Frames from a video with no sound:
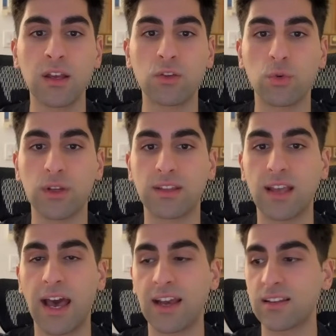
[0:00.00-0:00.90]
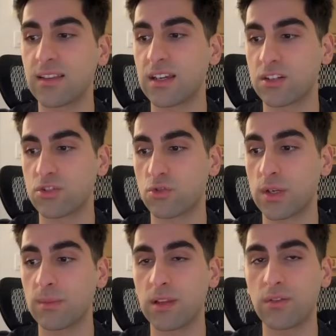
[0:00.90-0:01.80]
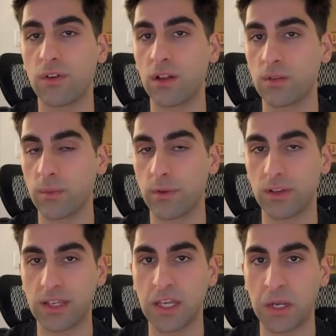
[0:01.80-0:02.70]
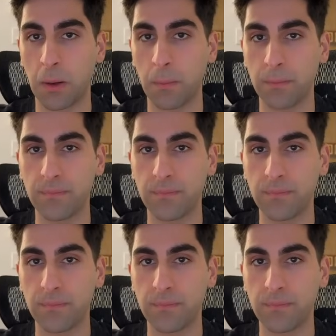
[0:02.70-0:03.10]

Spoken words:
to attack the extremely vulnerable king.